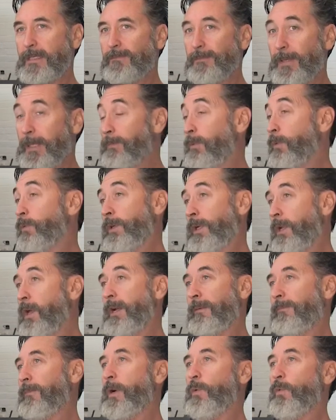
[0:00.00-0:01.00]
and people would
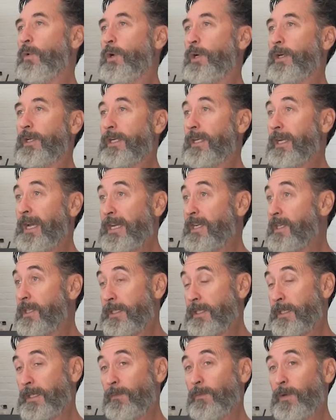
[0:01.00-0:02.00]
like my work, and
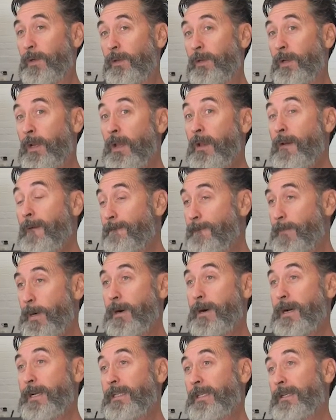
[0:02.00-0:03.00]
occasionally someone would
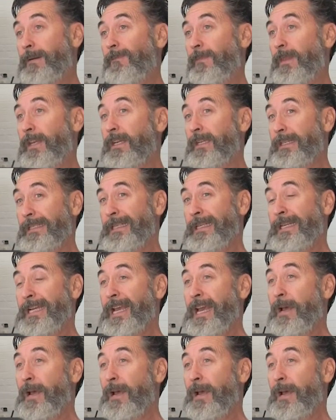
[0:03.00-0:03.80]
buy something.